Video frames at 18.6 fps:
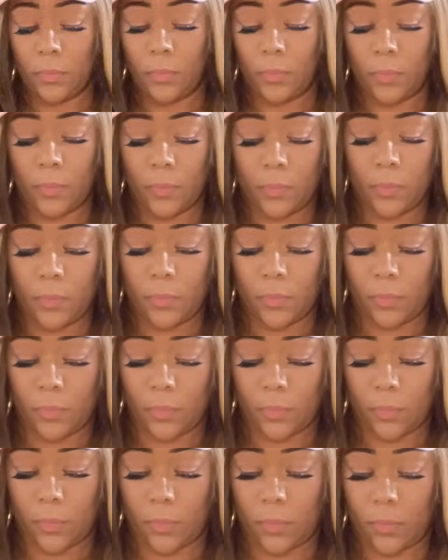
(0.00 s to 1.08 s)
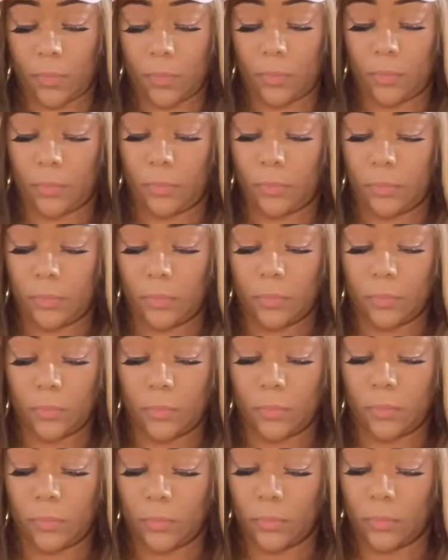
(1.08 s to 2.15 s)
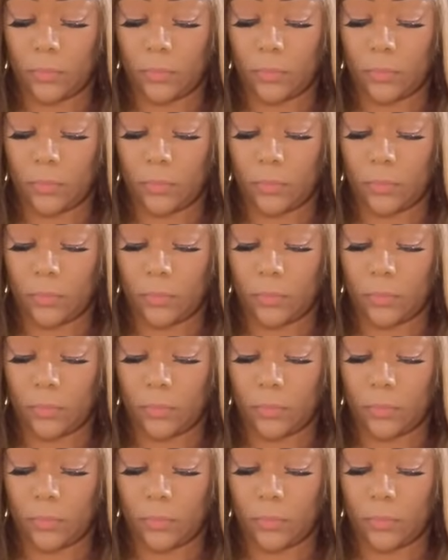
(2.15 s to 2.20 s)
(no one is talking)